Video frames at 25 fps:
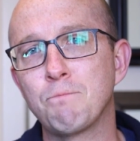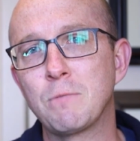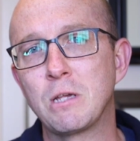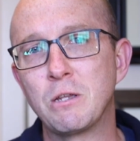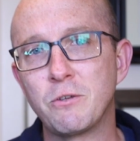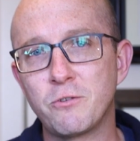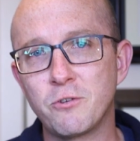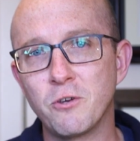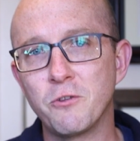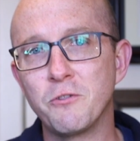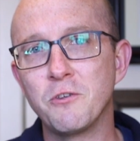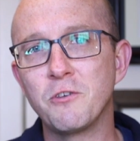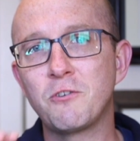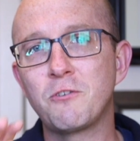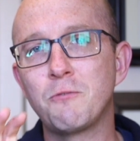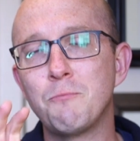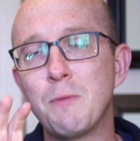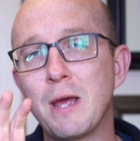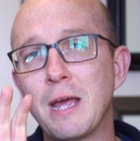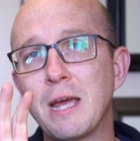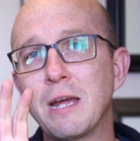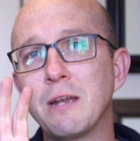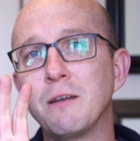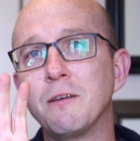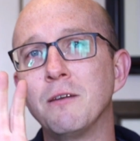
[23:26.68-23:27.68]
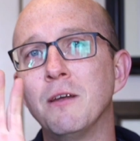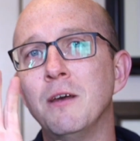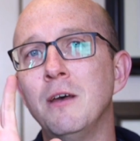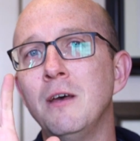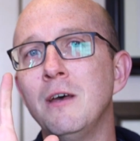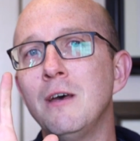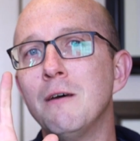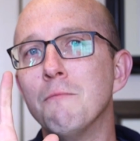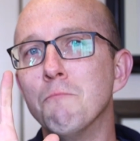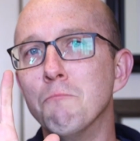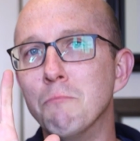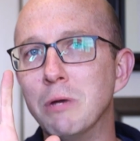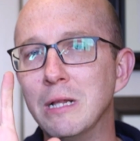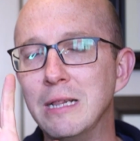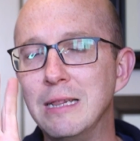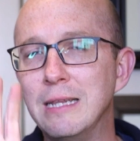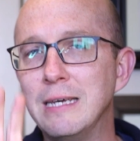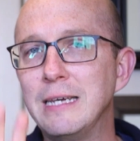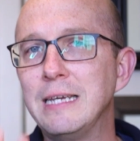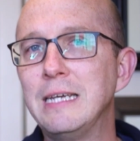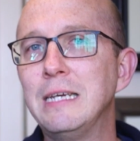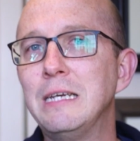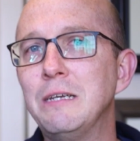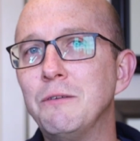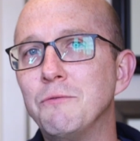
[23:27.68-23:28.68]
And so this man
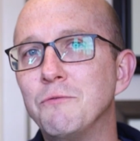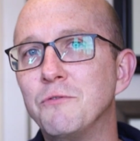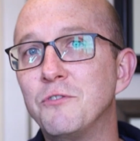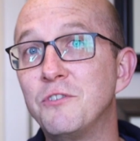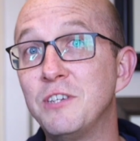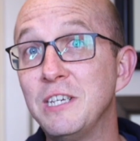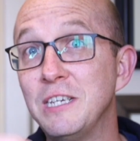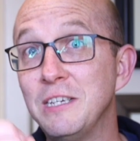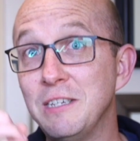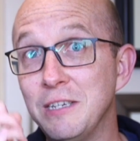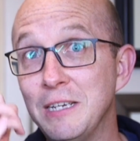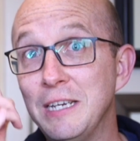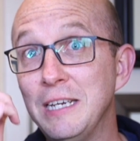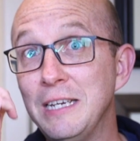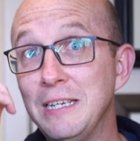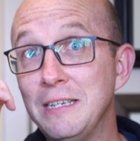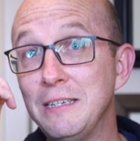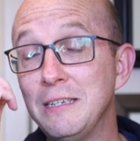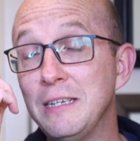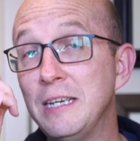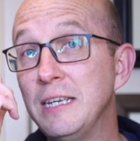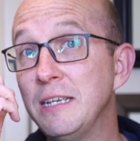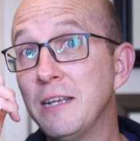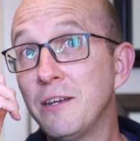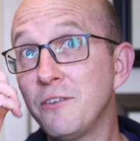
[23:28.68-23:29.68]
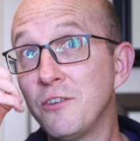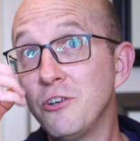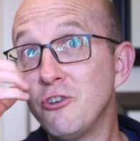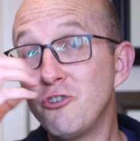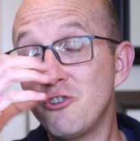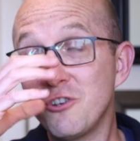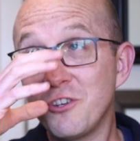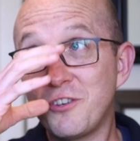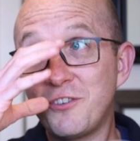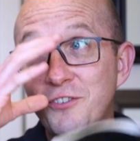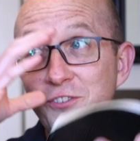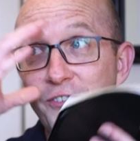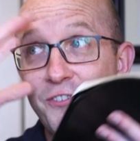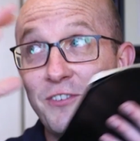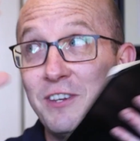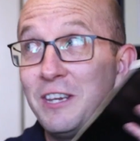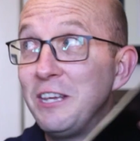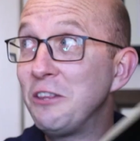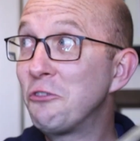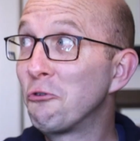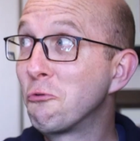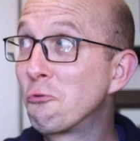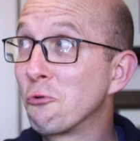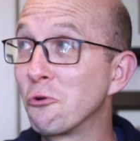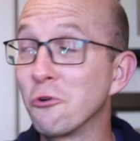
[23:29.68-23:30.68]
believes. He doesn't just
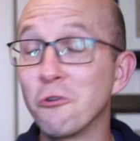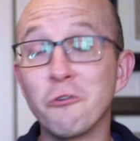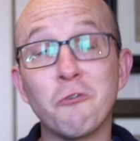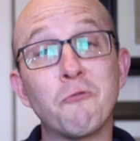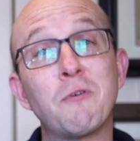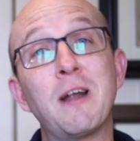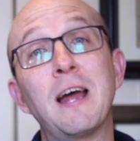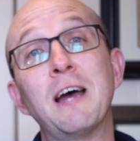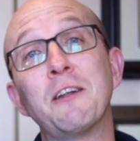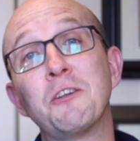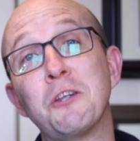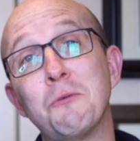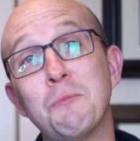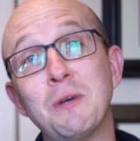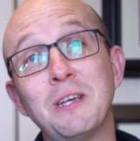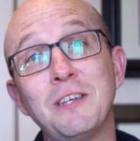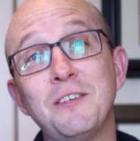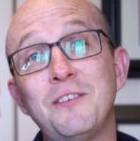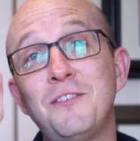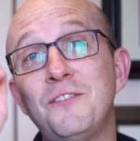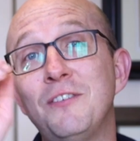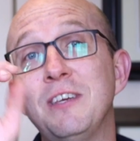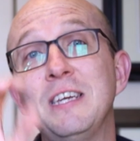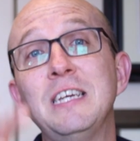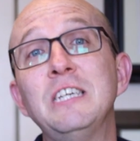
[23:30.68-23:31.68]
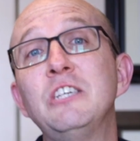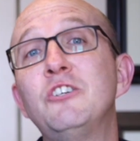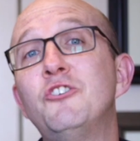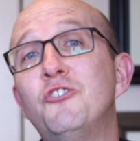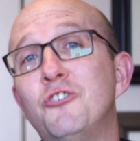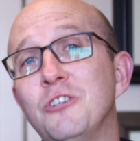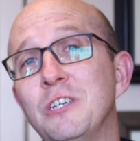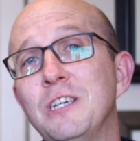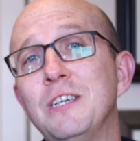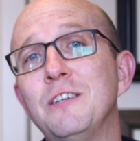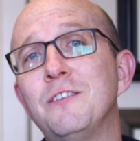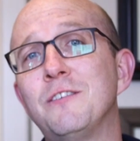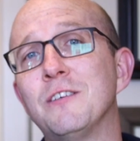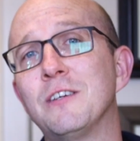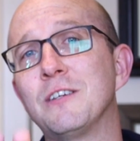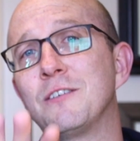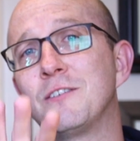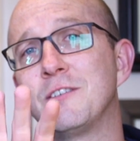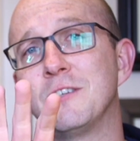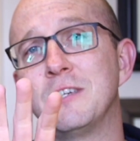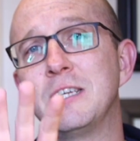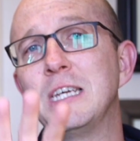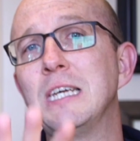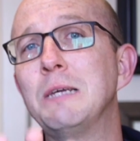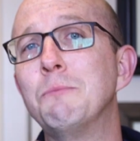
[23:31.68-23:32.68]
see the world around him. He sees
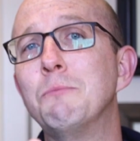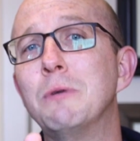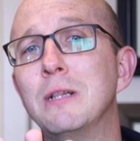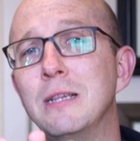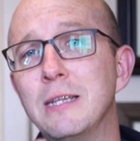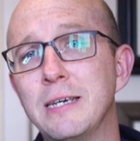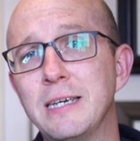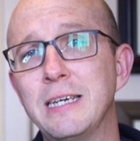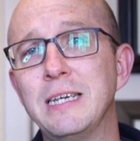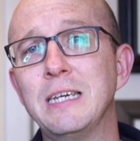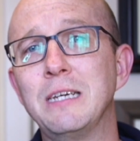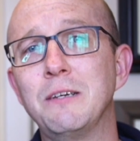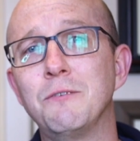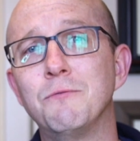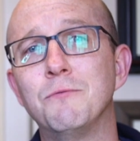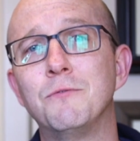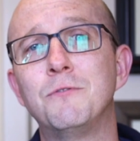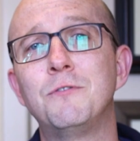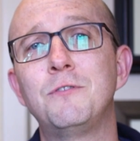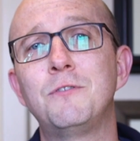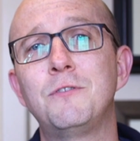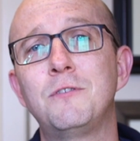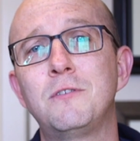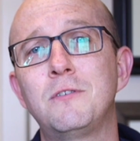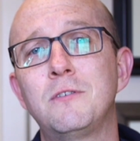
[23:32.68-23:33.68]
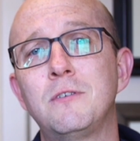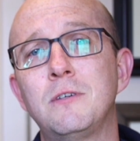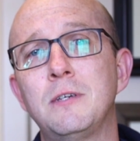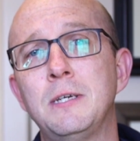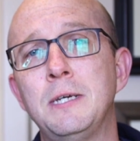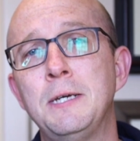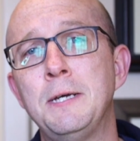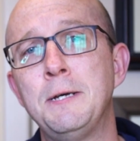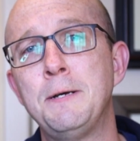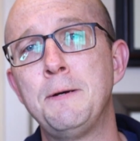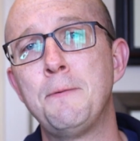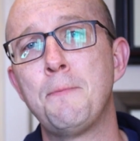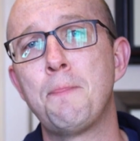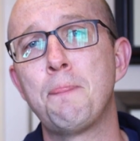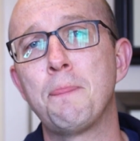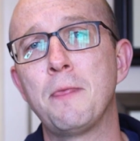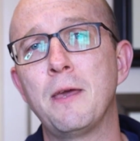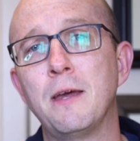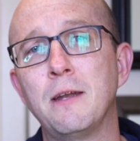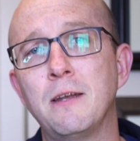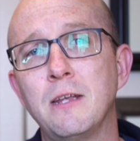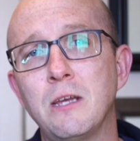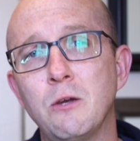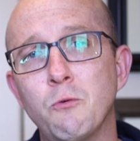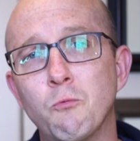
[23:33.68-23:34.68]
Jesus and he believes.
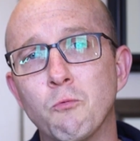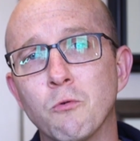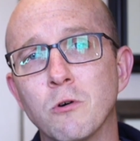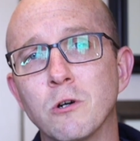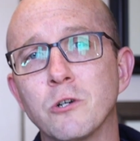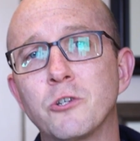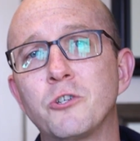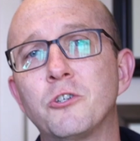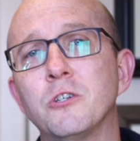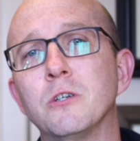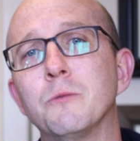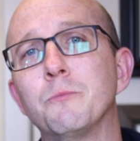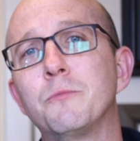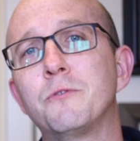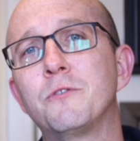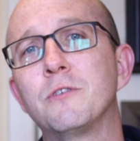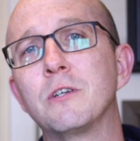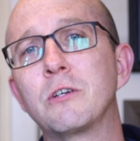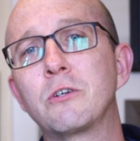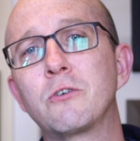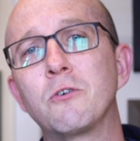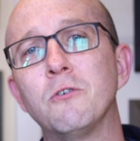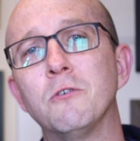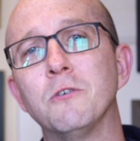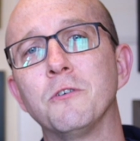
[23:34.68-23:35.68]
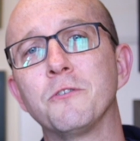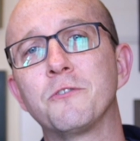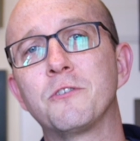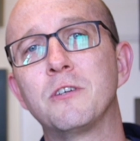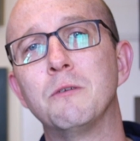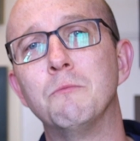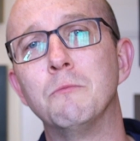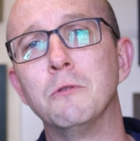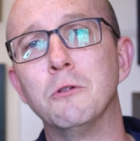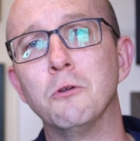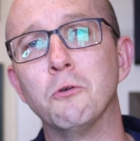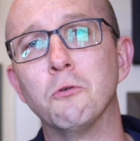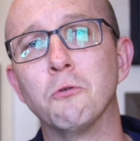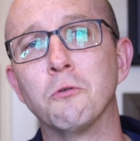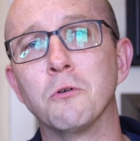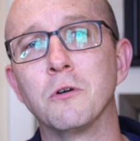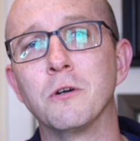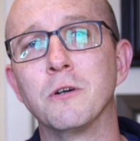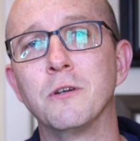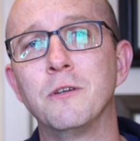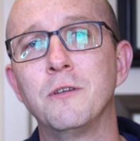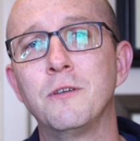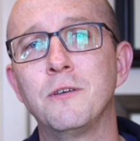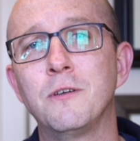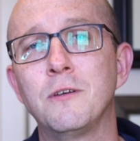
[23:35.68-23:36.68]
And he worships and calls him
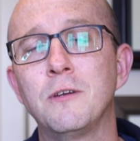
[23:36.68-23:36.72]
Lord.